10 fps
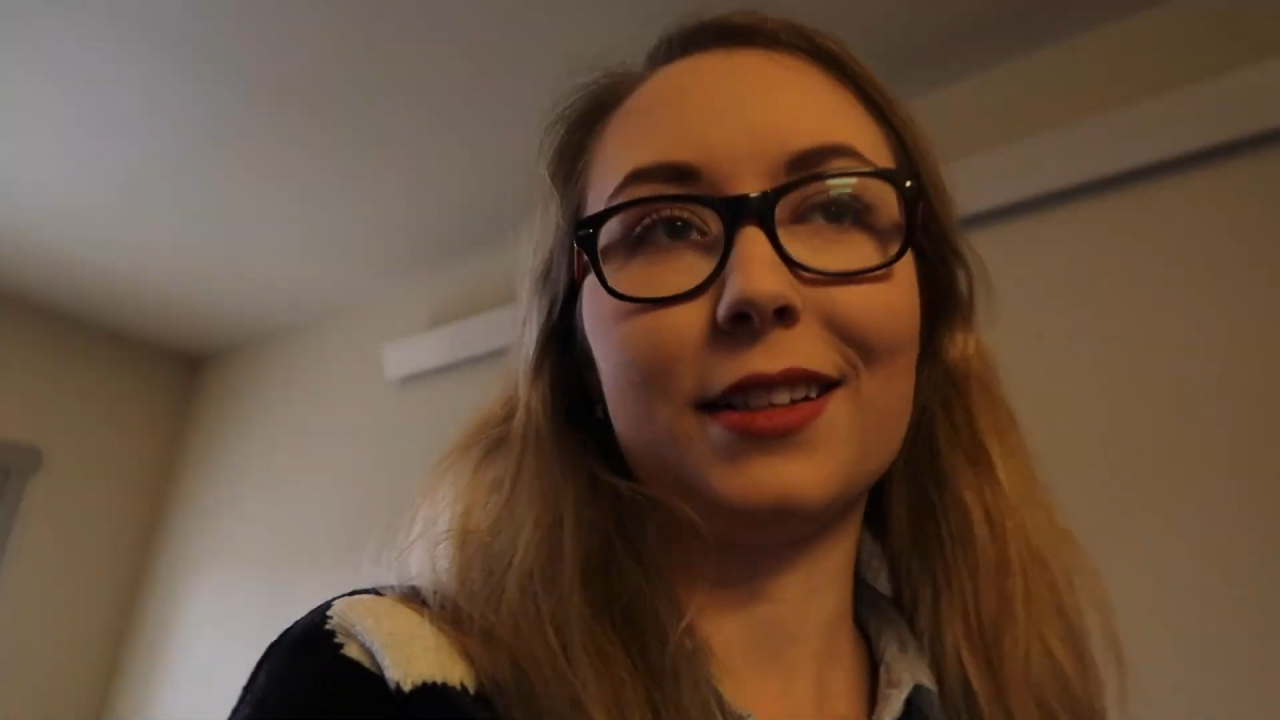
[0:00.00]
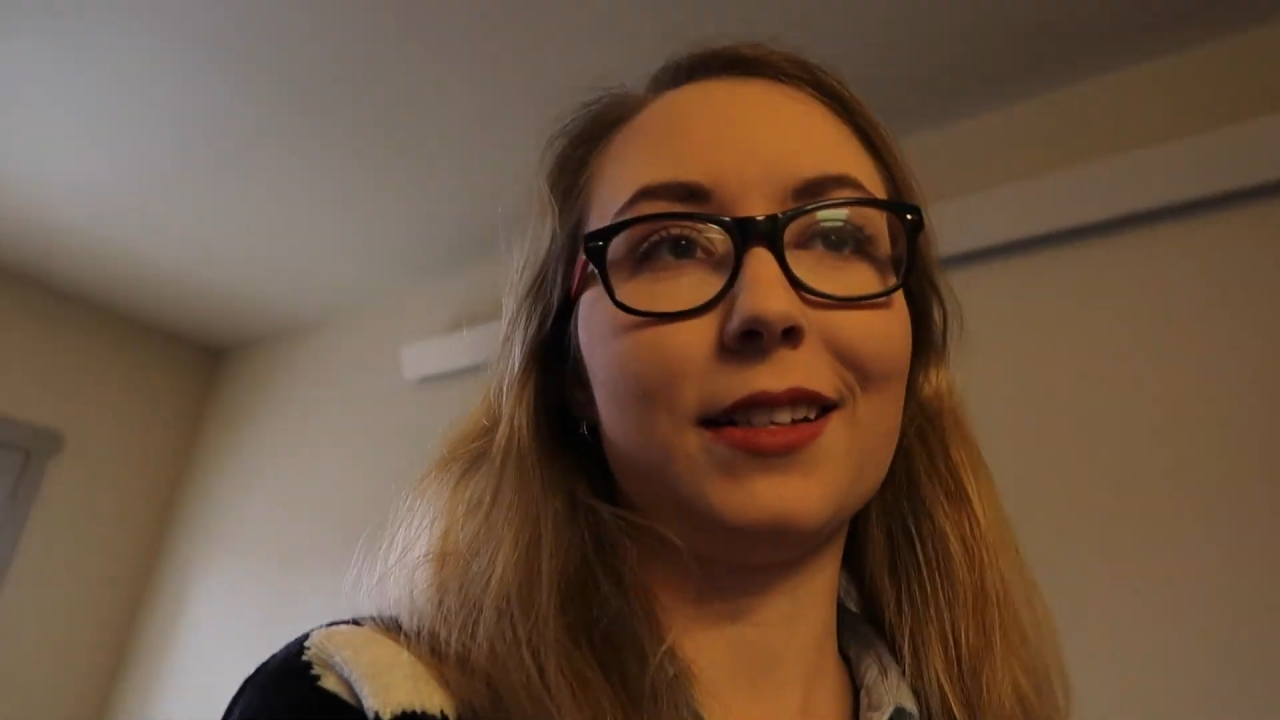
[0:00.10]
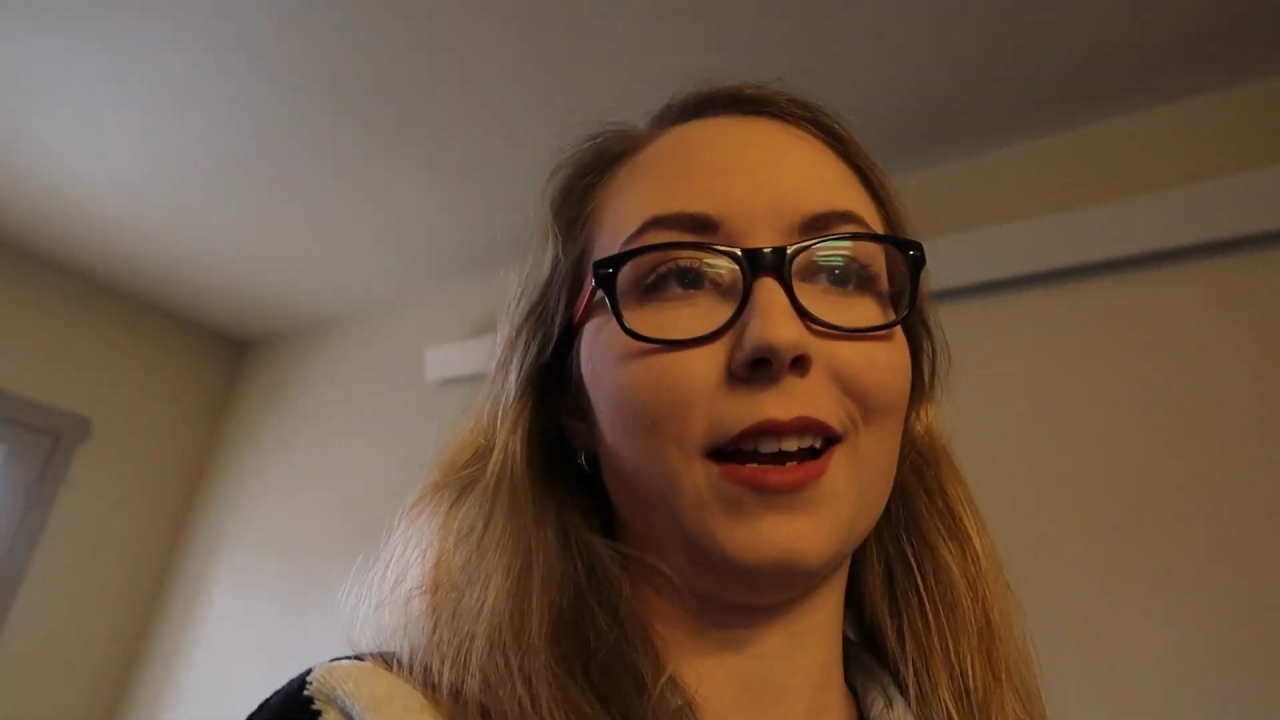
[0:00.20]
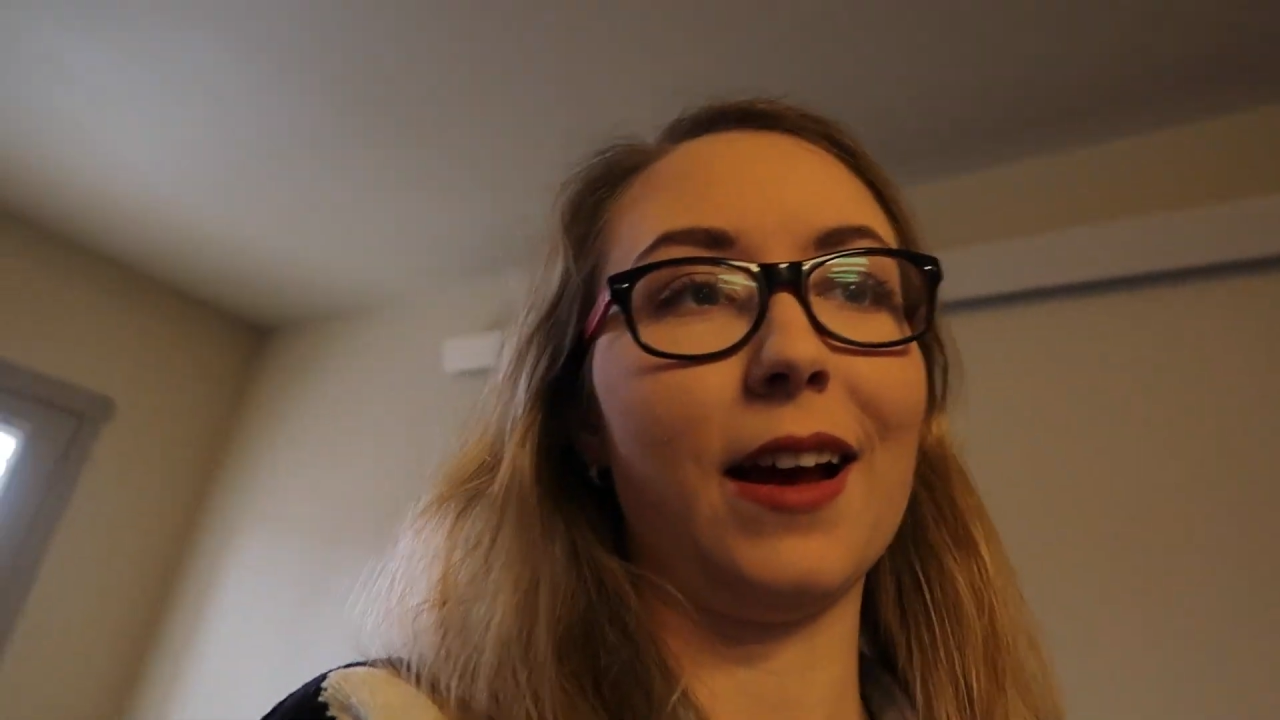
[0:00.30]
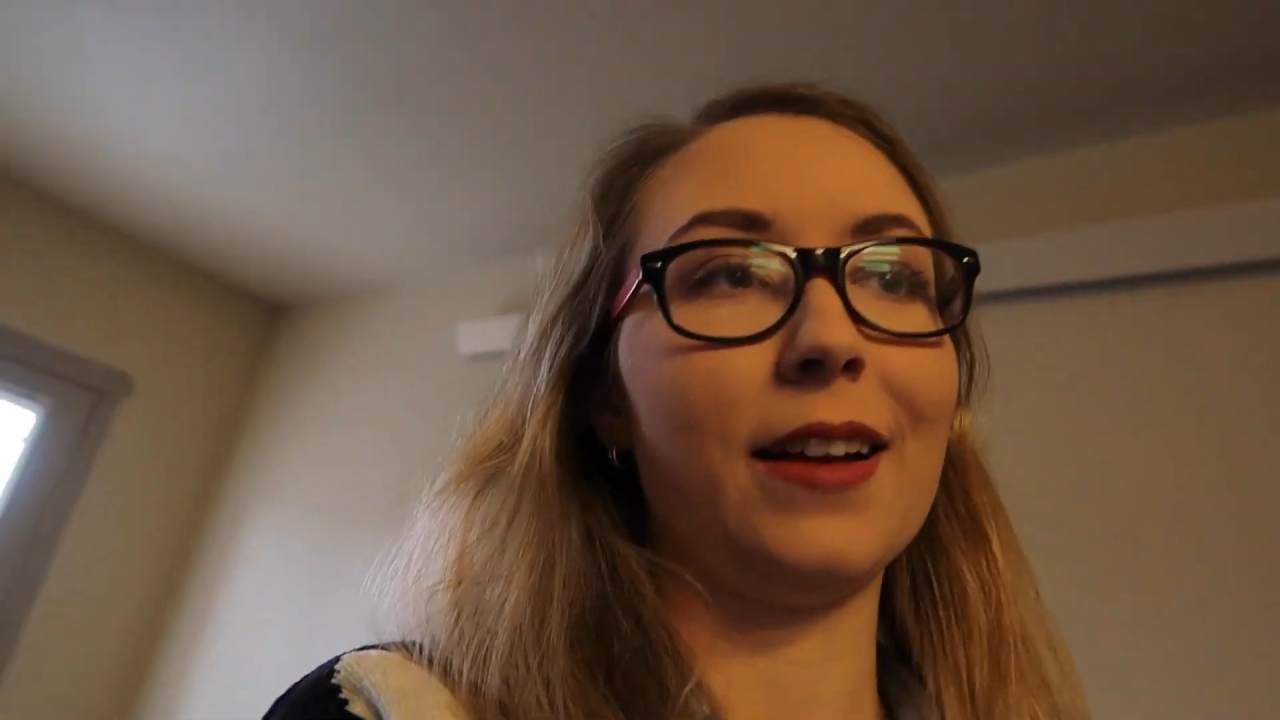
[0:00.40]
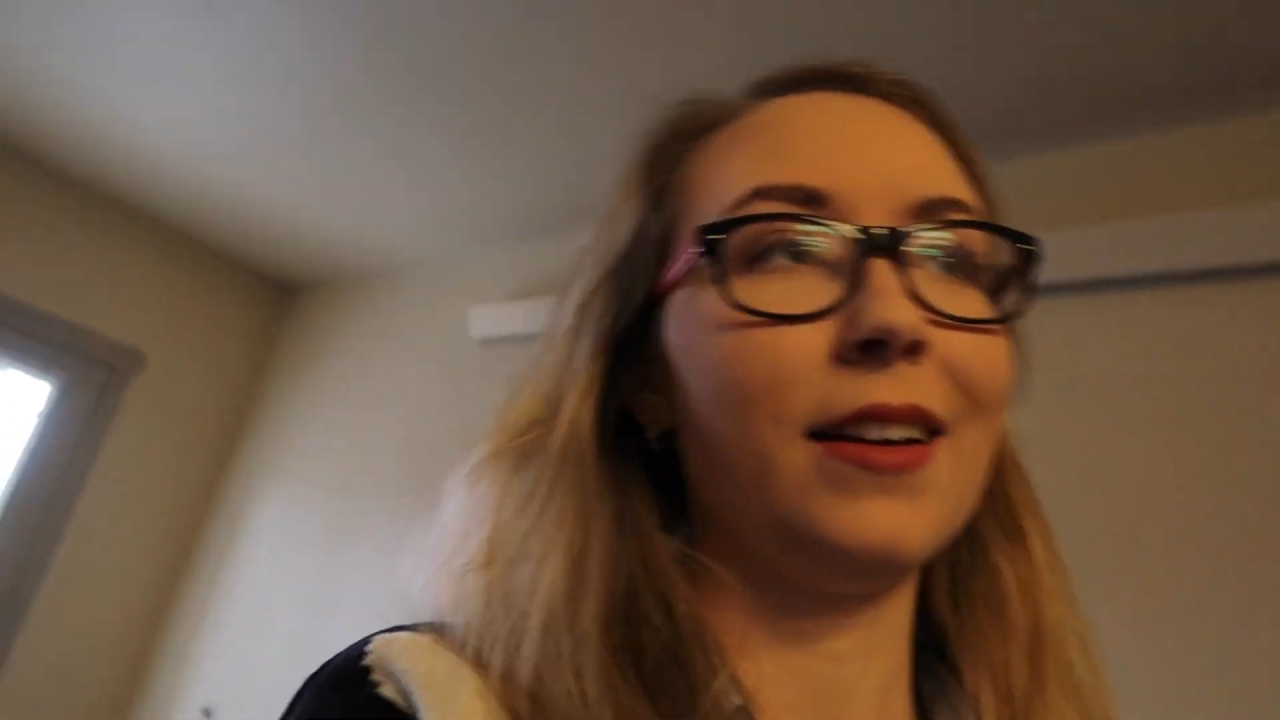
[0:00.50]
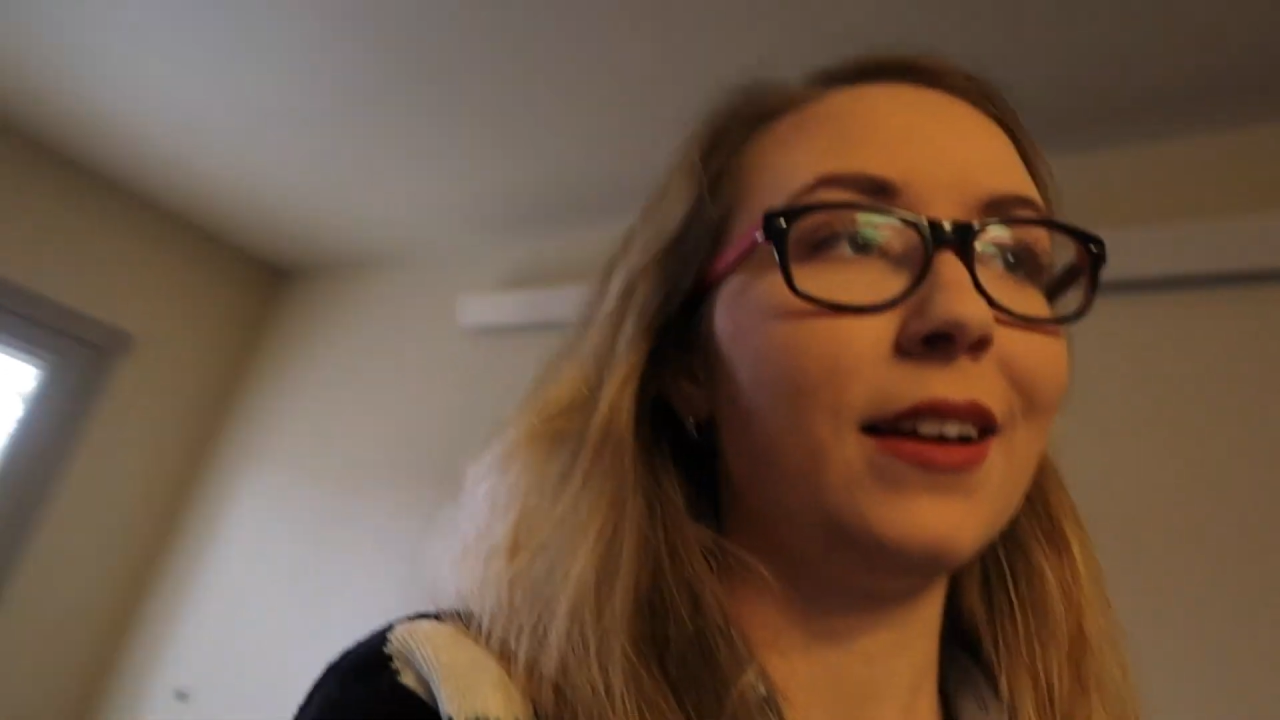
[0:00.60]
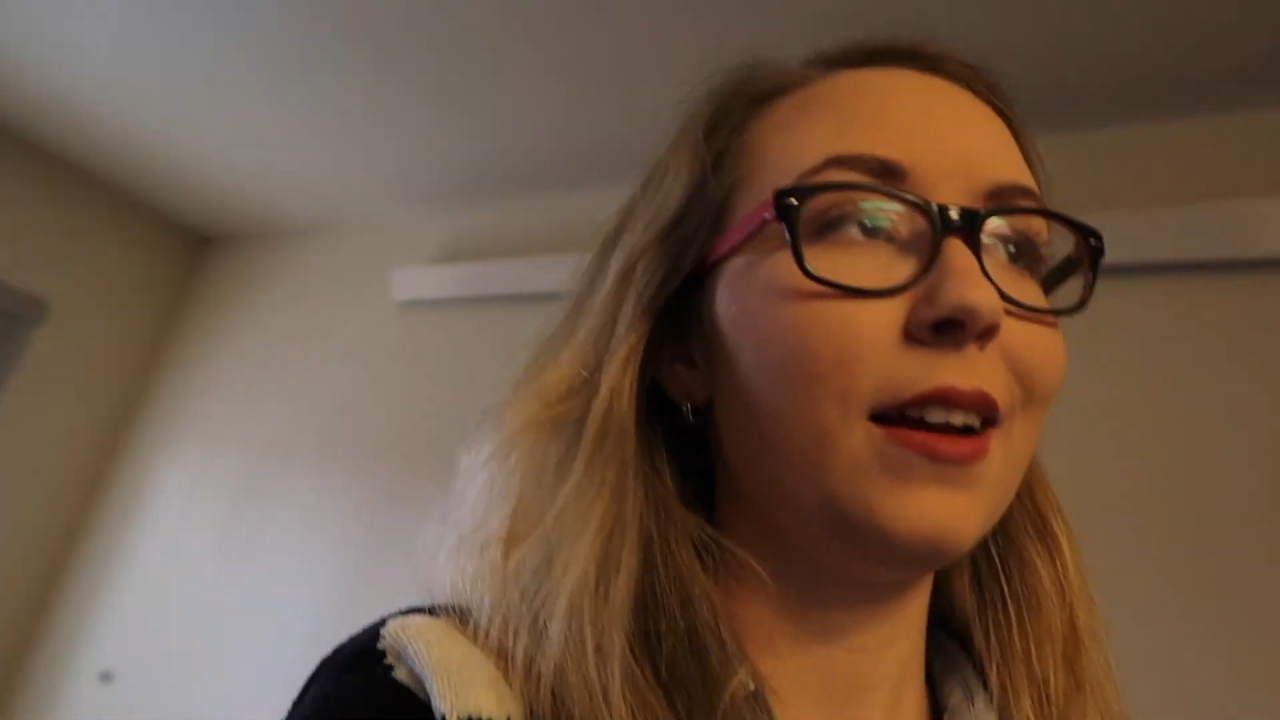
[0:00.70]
it's not